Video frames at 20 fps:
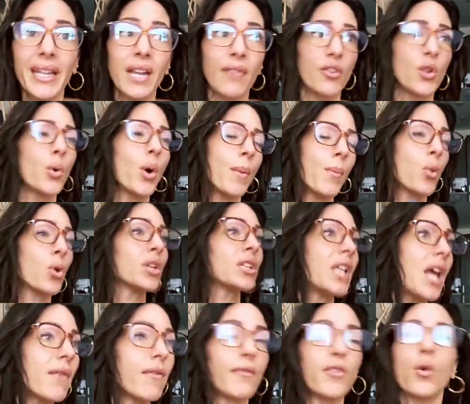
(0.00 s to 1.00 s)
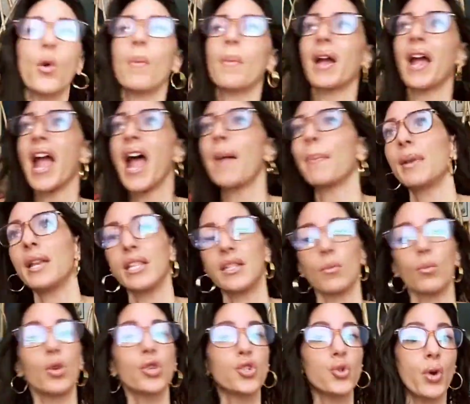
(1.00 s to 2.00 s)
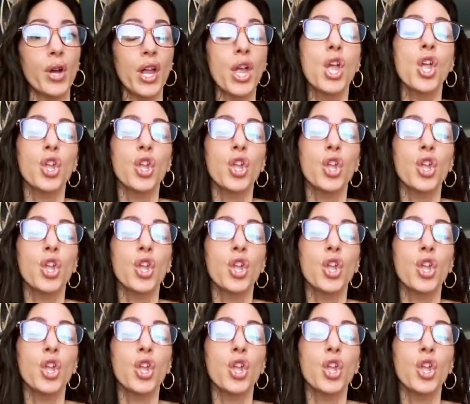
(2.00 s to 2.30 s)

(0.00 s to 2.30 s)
if you want more love, if you want more happiness, more joy,